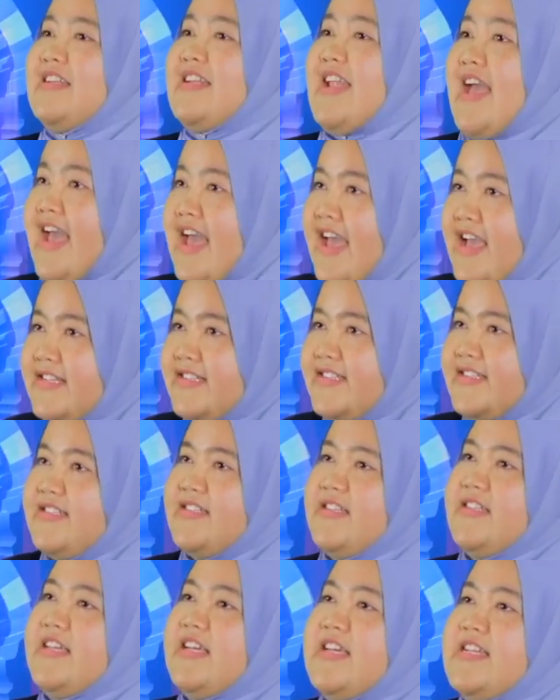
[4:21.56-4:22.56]
Next,
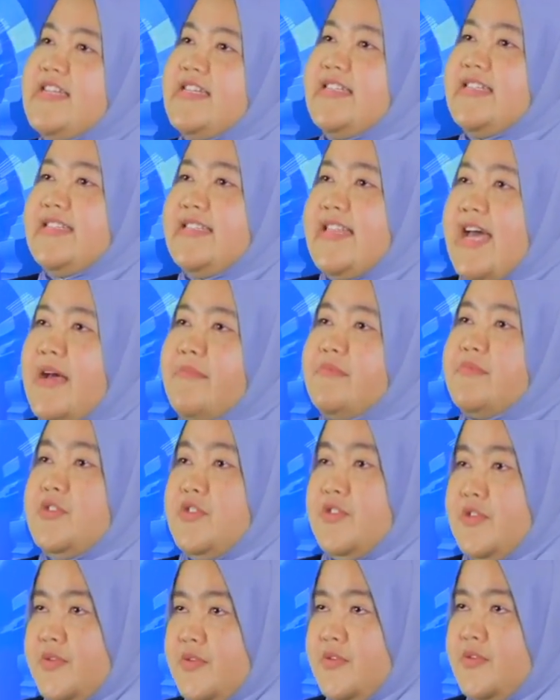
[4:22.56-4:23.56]
in the step
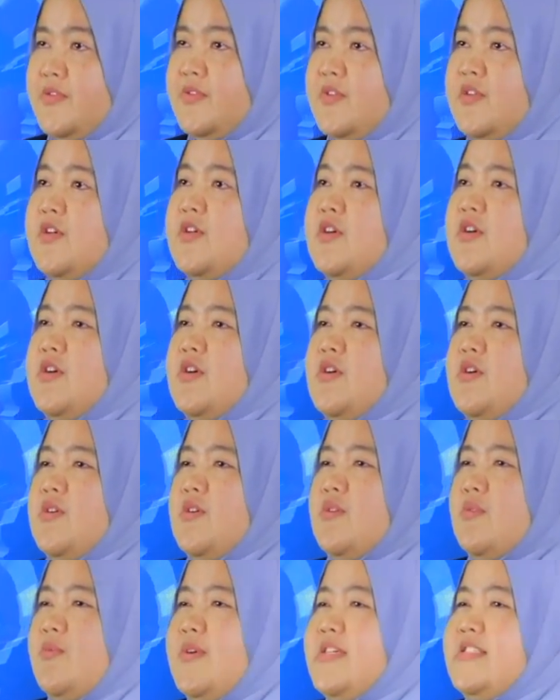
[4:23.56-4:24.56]
2,
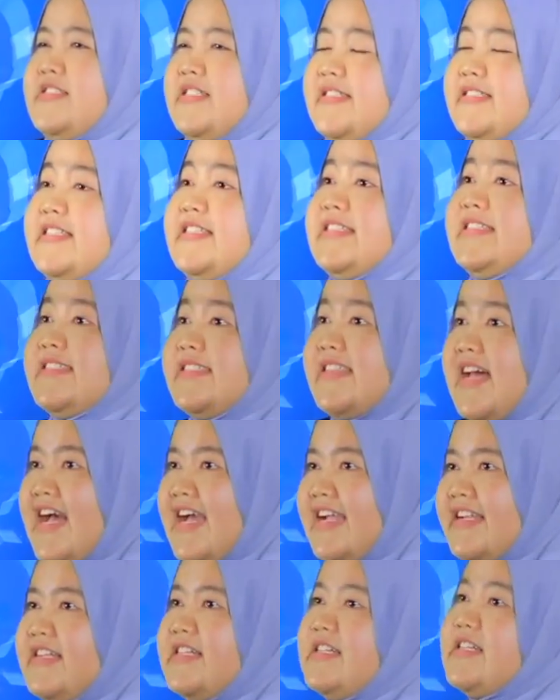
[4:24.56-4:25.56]
which is
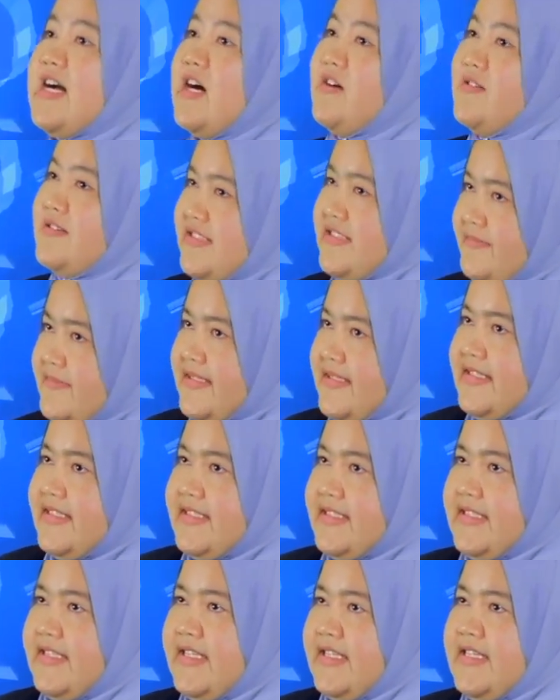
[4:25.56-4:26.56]
assign
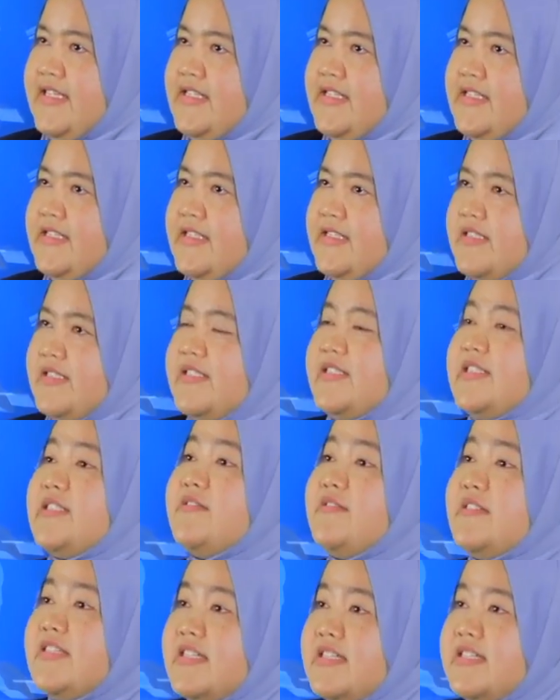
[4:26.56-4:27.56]
accountability,
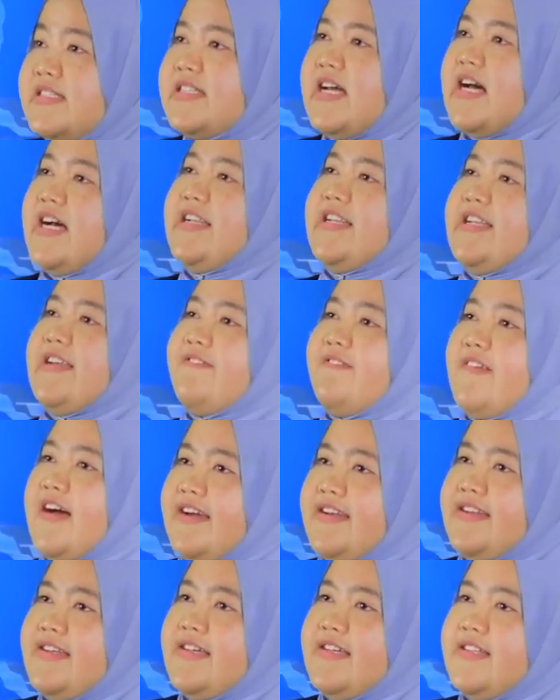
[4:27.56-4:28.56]
students are
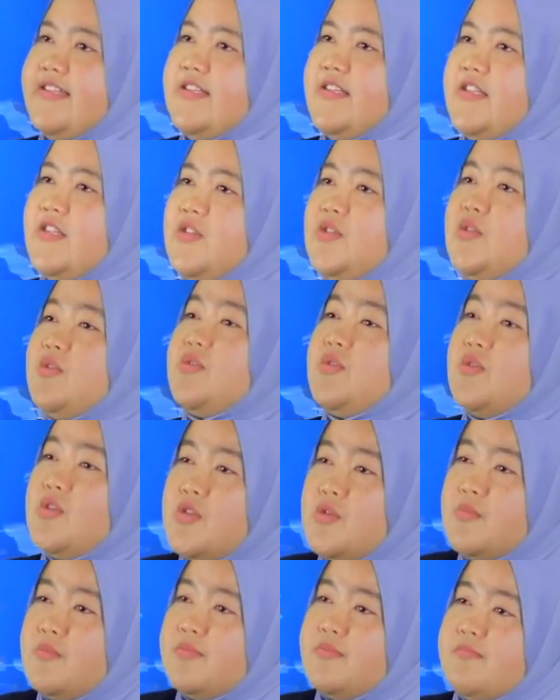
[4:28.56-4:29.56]
divided into
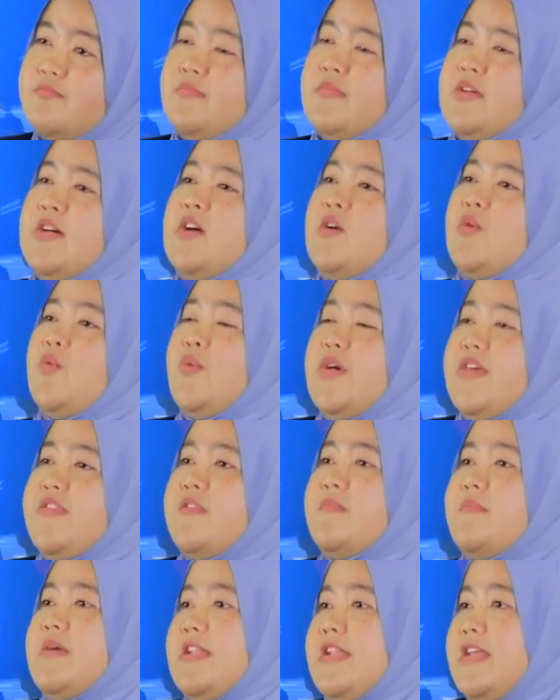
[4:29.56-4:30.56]
groups
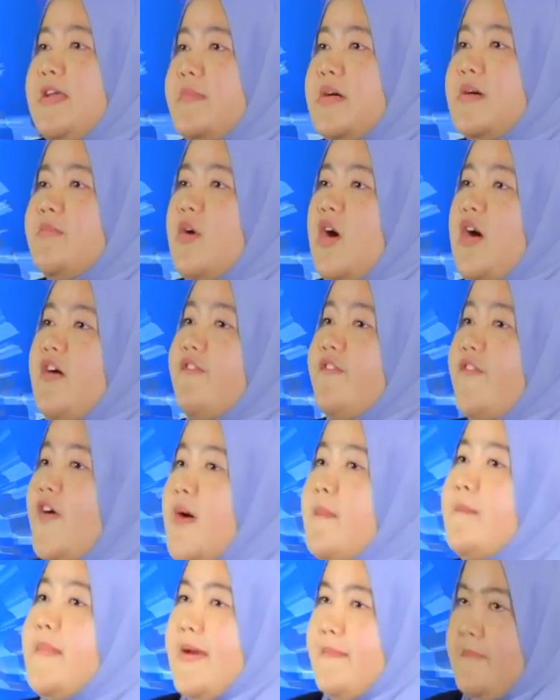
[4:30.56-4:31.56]
with minimum of
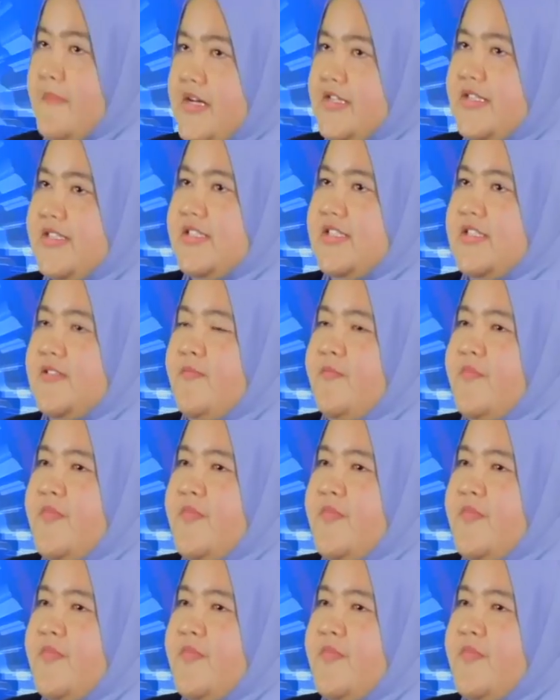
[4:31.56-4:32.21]
4 members.